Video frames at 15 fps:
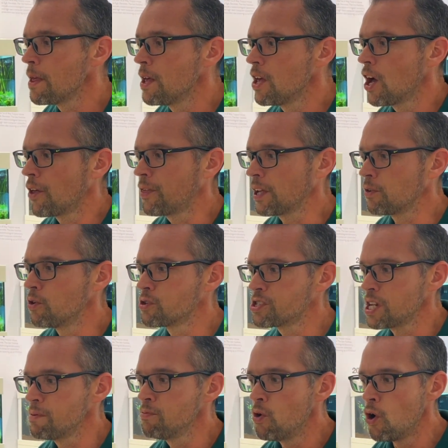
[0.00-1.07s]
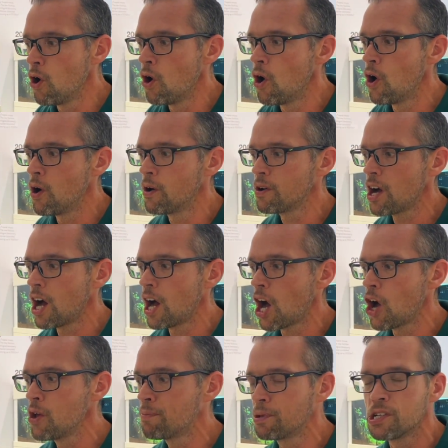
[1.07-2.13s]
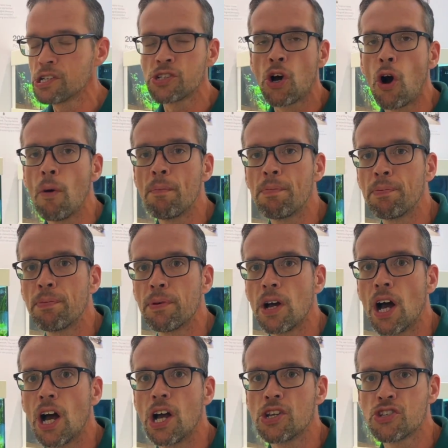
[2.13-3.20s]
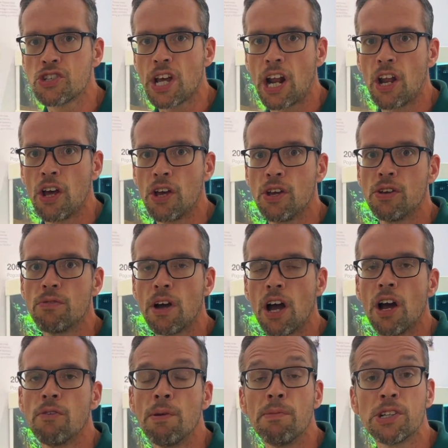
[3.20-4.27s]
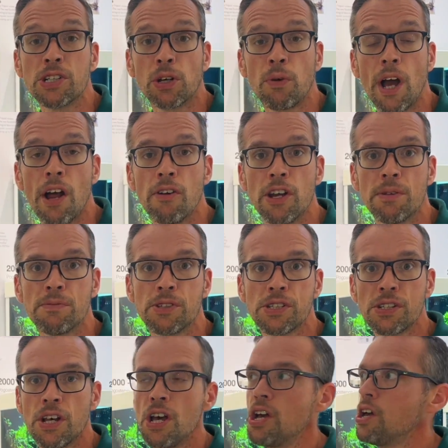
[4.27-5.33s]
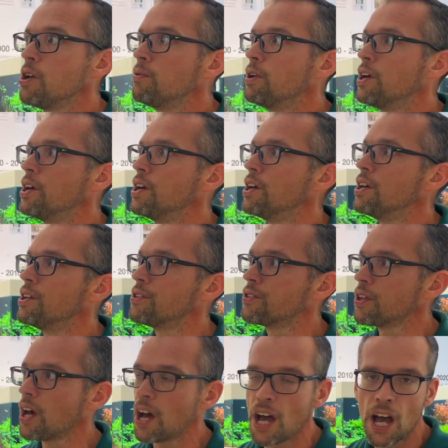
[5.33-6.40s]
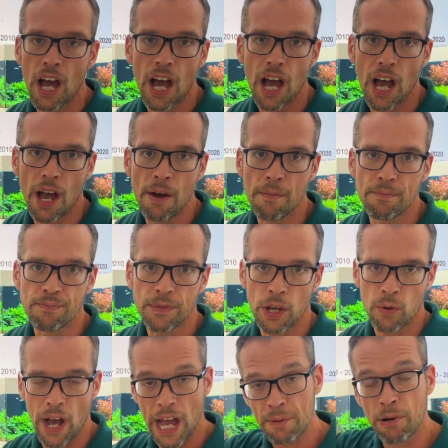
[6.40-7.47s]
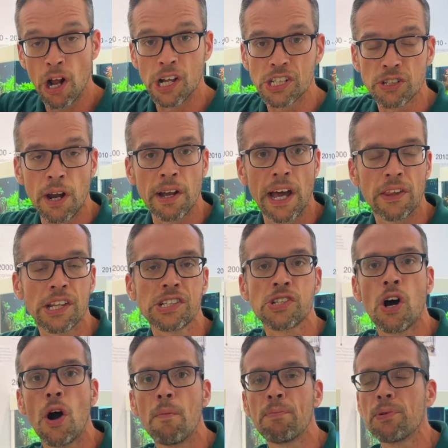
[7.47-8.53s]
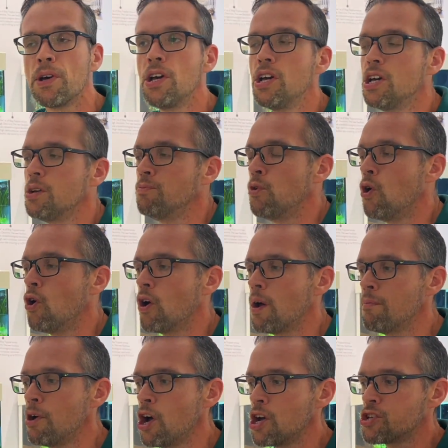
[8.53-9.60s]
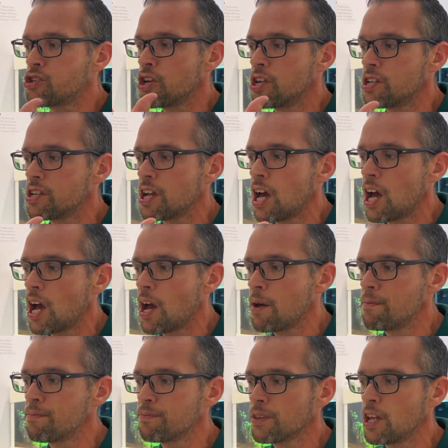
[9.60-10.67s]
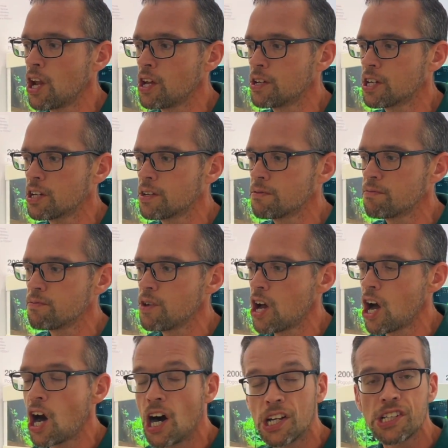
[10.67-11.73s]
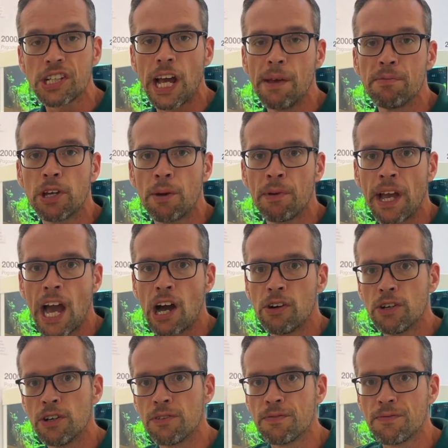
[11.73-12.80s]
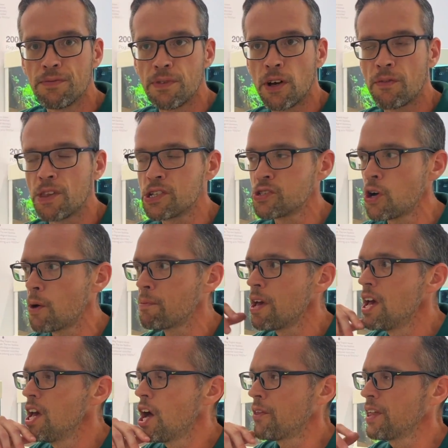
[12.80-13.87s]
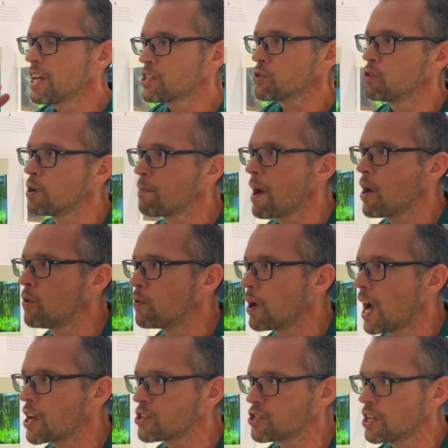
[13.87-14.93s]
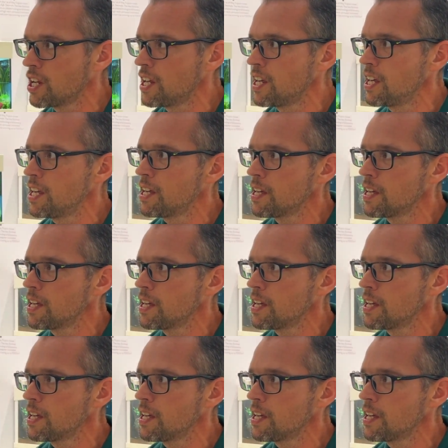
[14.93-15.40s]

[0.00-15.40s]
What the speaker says: I think we'll see more open-top, shallow rimless aquariums with aquatic plants growing out the top, more emergent, you know, a hardscape coming out of the top. I think it's all about actually